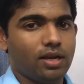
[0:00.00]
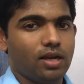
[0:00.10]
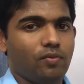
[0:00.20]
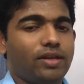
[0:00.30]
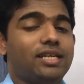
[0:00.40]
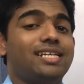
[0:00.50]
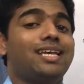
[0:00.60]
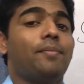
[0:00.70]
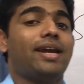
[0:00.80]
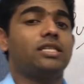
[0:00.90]
When there is a
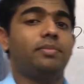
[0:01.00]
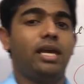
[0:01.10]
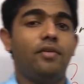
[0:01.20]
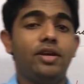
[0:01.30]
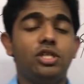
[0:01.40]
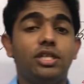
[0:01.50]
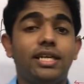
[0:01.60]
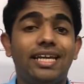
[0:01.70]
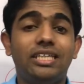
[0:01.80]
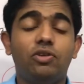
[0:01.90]
maximum elevation, it
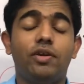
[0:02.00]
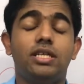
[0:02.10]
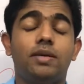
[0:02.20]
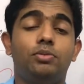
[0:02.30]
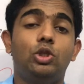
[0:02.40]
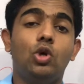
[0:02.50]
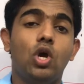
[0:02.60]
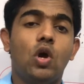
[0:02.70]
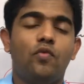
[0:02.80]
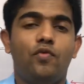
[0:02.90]
can decrease up to
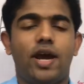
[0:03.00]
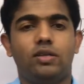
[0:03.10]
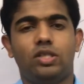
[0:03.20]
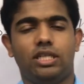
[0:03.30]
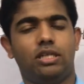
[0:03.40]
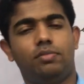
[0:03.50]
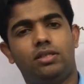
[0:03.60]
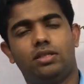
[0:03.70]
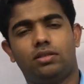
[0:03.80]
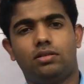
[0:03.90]
5
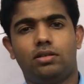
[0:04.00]
centimeter.